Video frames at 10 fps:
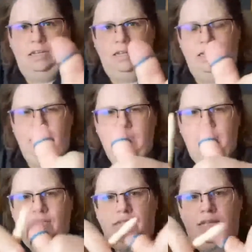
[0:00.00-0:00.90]
And like
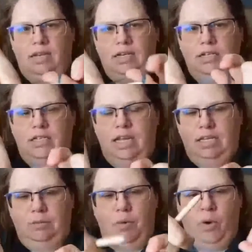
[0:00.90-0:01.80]
this. And I just take the
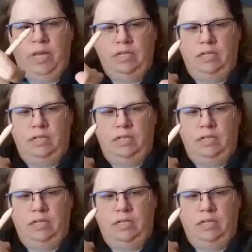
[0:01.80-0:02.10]
point